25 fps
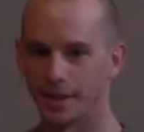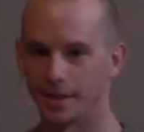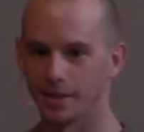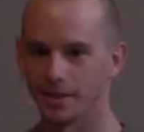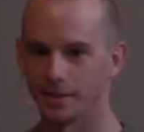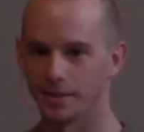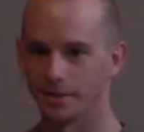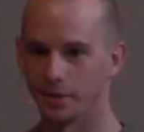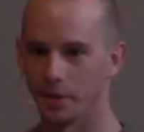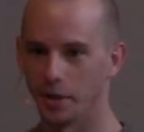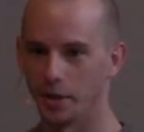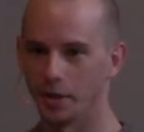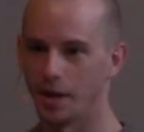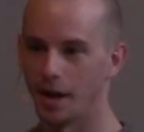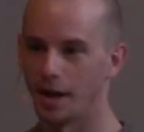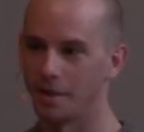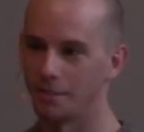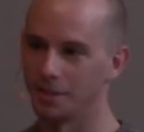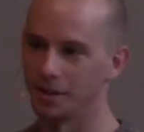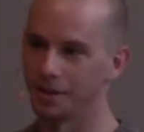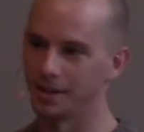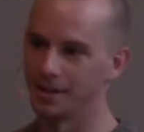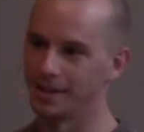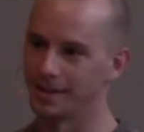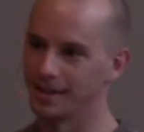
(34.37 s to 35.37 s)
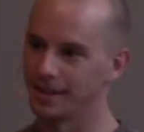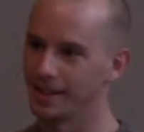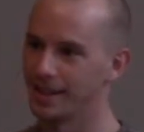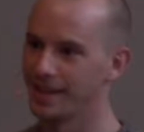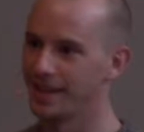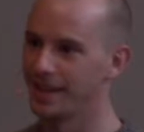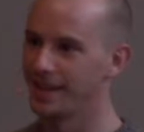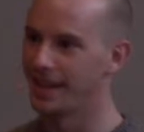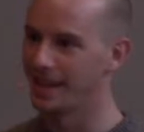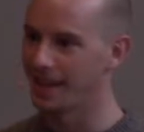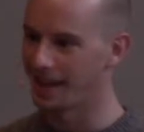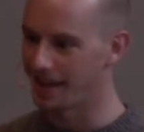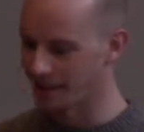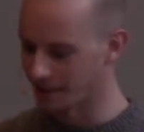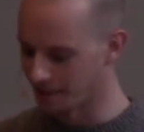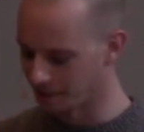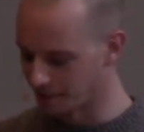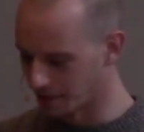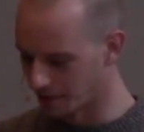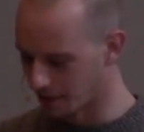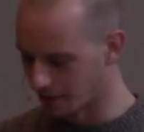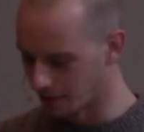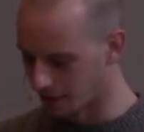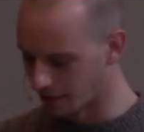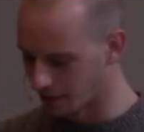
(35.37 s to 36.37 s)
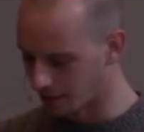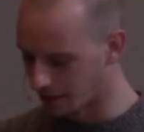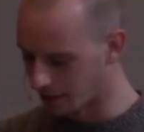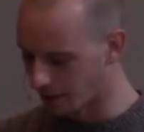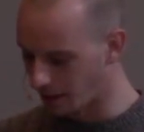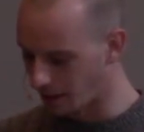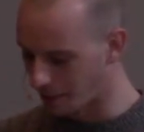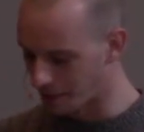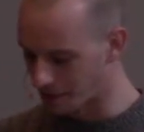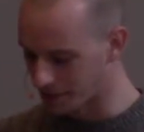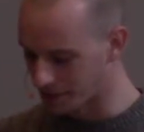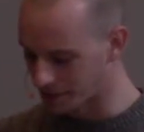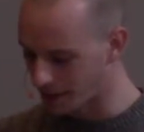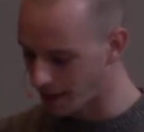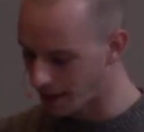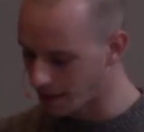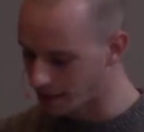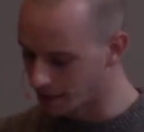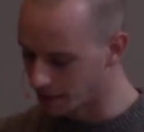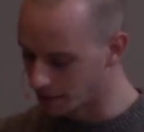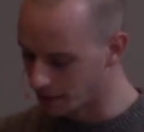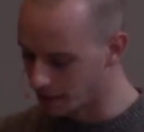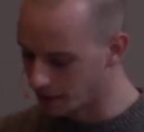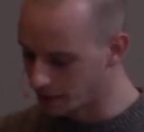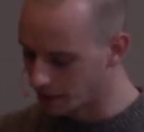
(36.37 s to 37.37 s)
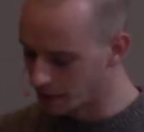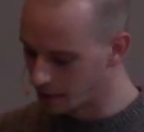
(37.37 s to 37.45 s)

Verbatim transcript: It's very humbling, and uh, I'm excited.